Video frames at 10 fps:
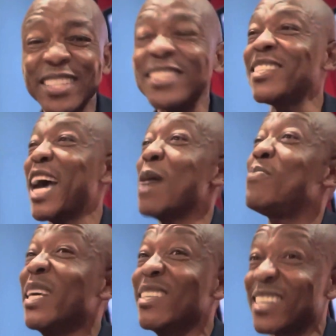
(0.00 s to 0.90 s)
they are
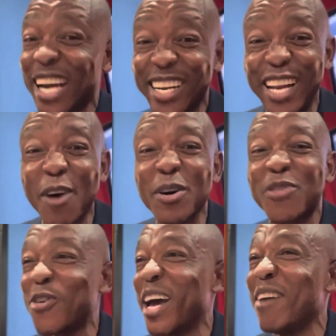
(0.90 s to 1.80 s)
busy right now with
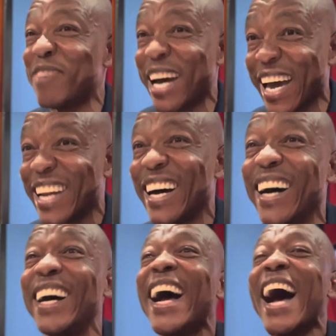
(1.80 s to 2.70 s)
forever here now.
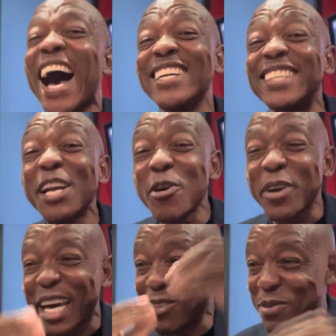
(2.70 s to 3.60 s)
Until you
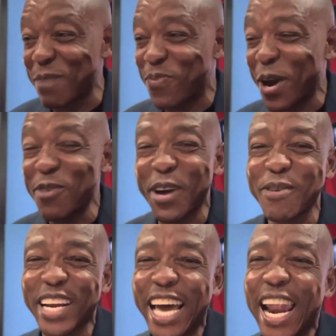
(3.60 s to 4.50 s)
get to a point where
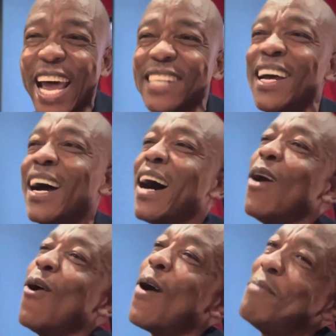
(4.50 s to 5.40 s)
you realize,
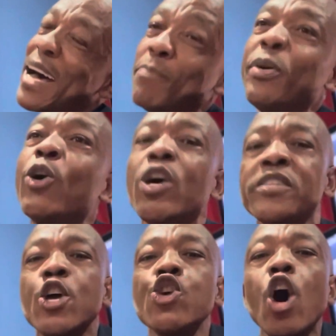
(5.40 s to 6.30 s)
man, because
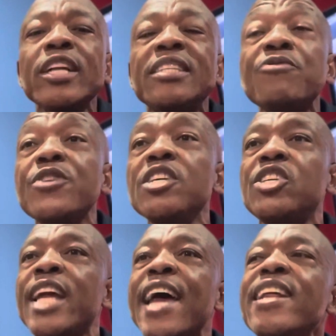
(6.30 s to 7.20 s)
your
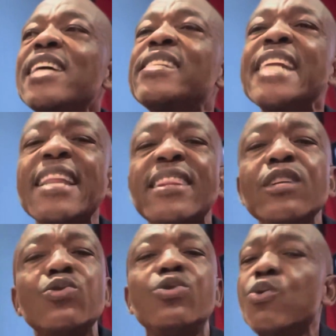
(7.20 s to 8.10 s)
definition, and it has nothing
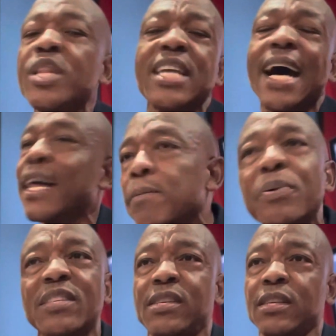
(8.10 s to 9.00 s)
to do with the other
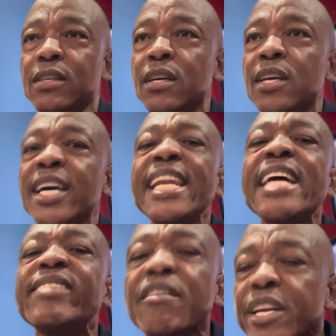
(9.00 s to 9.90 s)
person. It
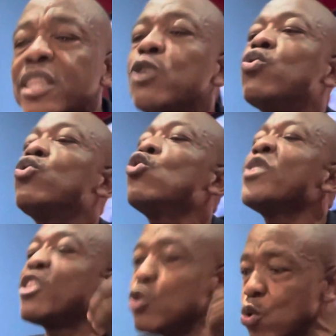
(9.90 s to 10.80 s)
has everything to do
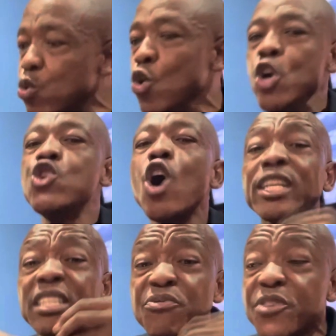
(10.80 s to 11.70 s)
with you. Your
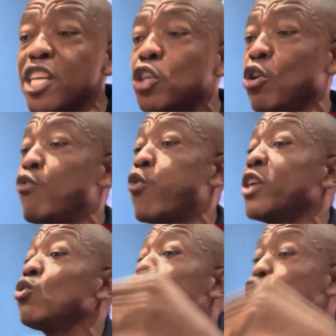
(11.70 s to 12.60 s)
definition of
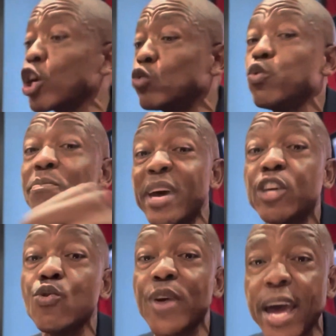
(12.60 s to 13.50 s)
what you thought would
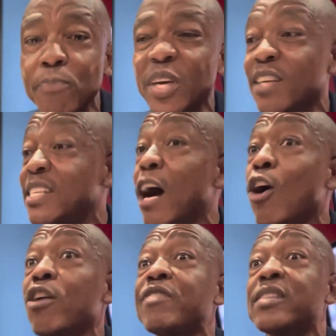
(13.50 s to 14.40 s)
make you happy is now
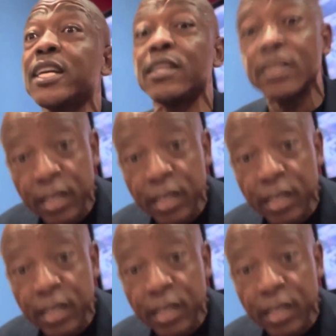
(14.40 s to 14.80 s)
all of a sudden